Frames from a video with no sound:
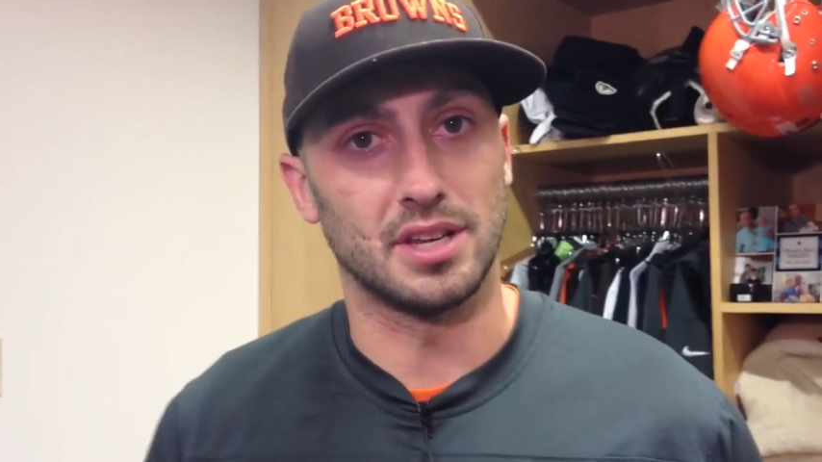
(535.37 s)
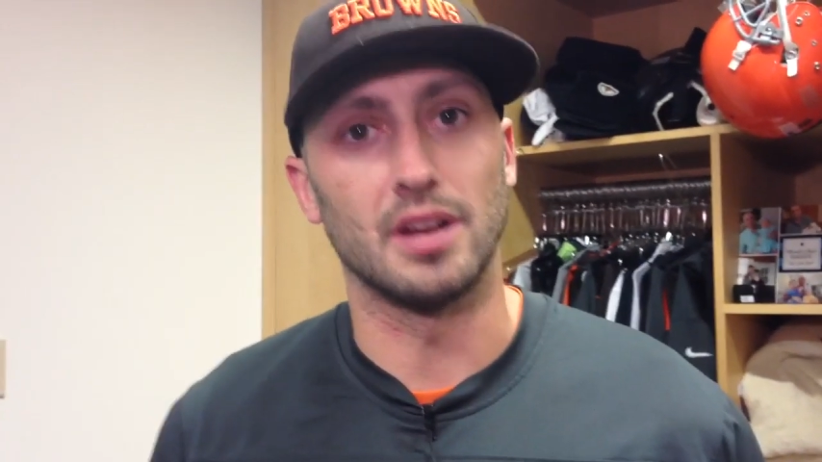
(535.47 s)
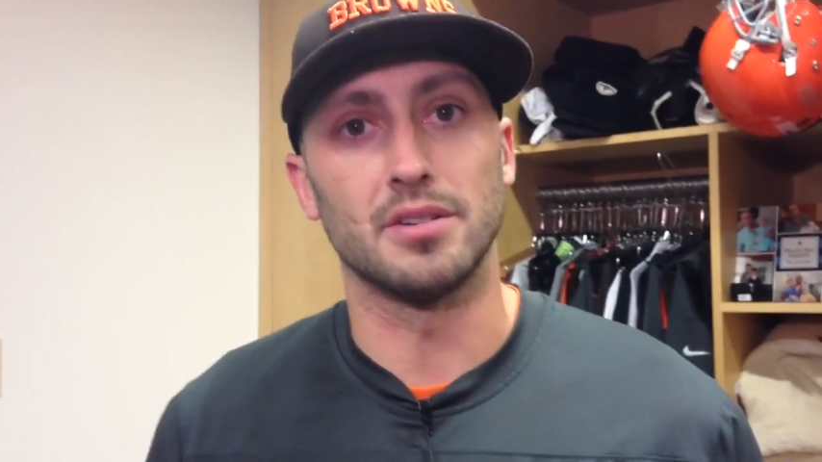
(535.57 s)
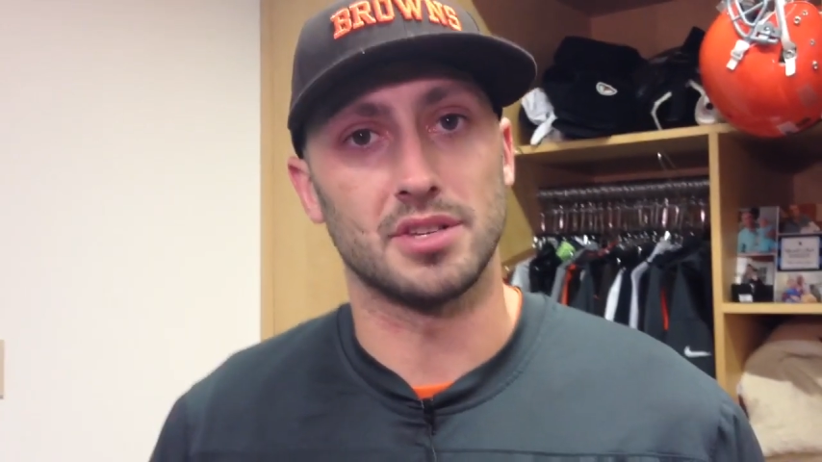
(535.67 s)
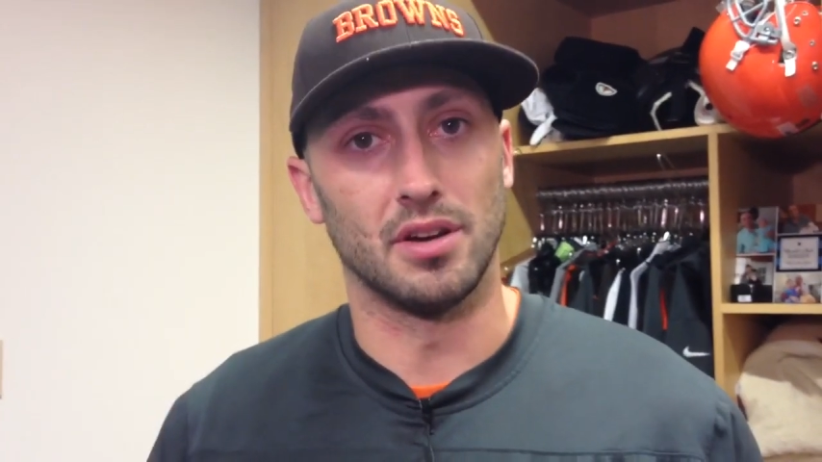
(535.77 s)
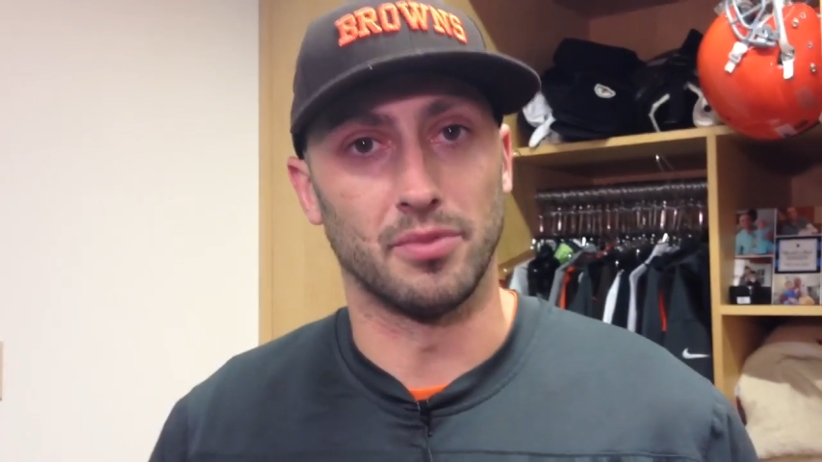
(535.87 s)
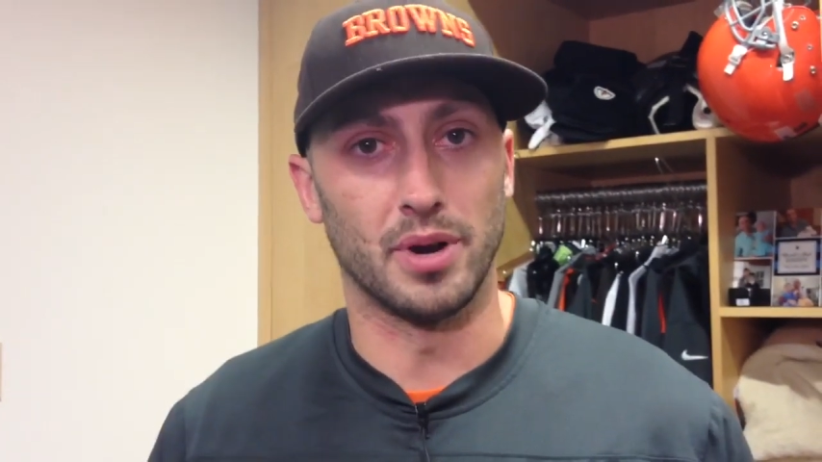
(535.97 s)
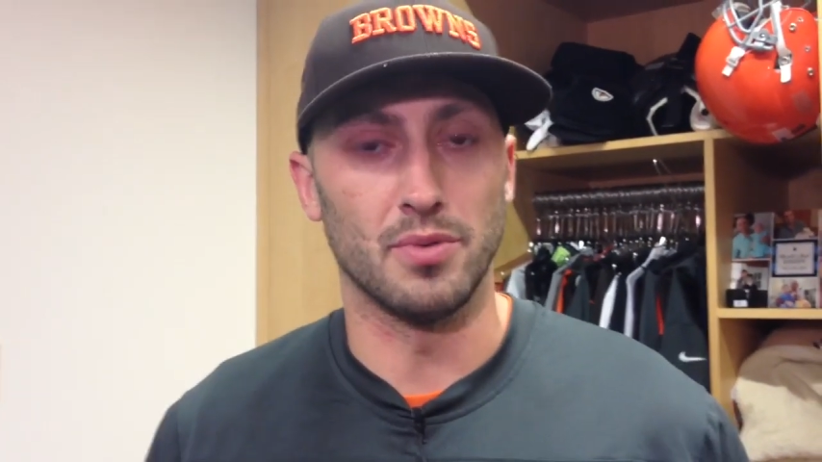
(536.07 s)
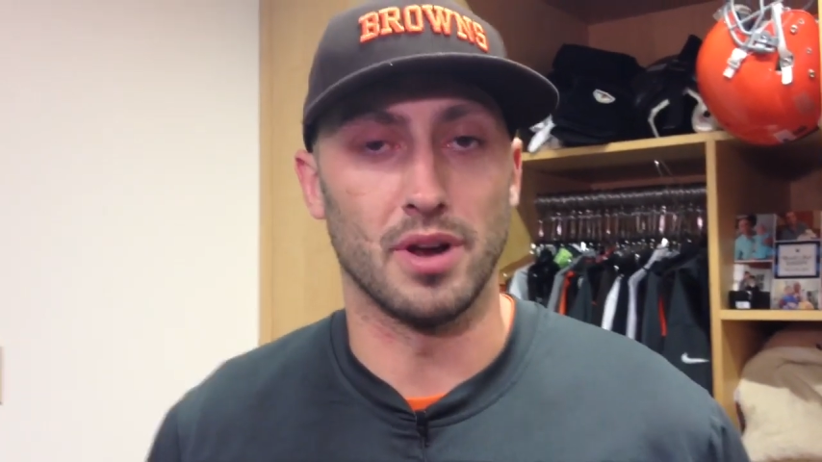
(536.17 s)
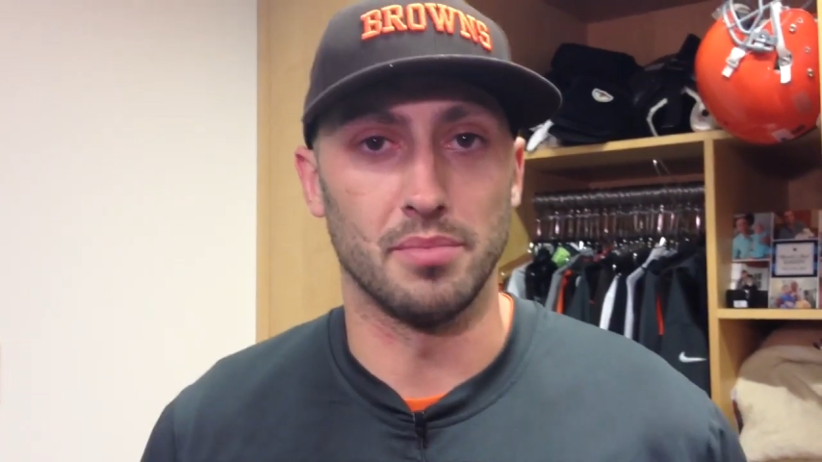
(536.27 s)
to get yourself
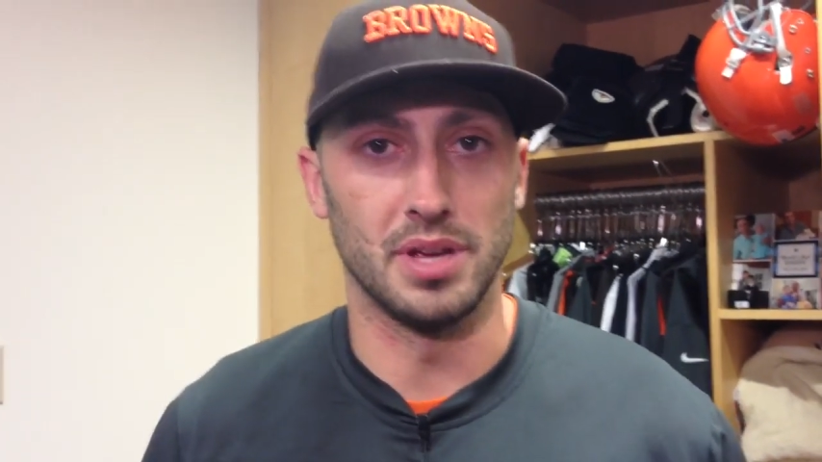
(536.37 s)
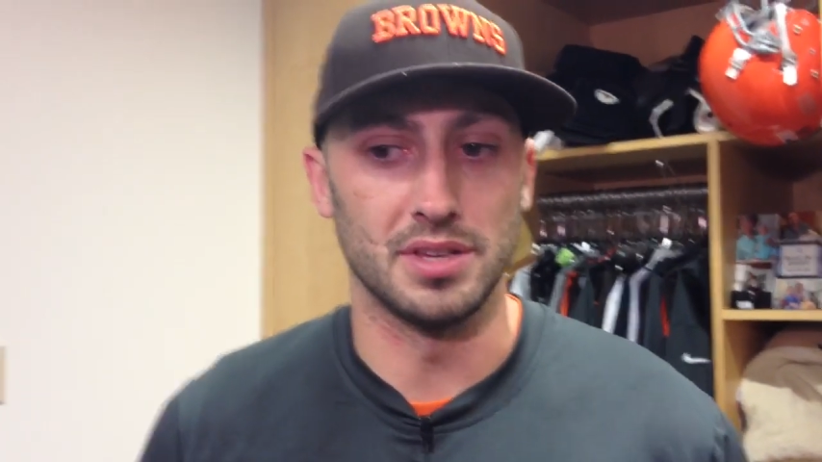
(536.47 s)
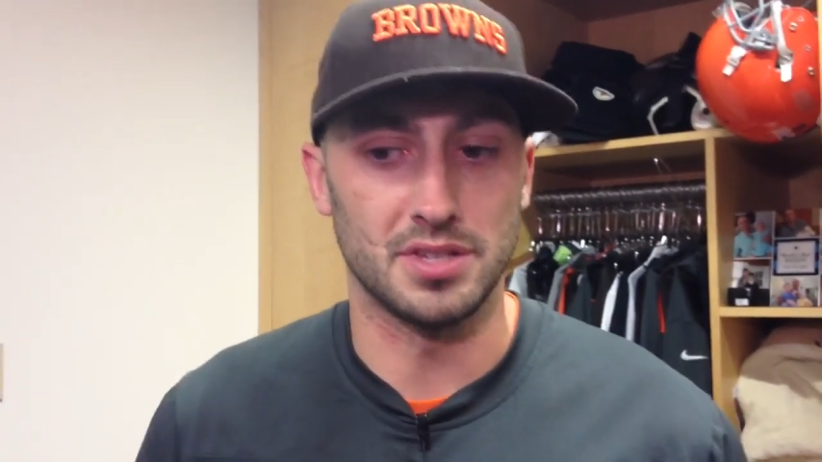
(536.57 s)
where you want to be.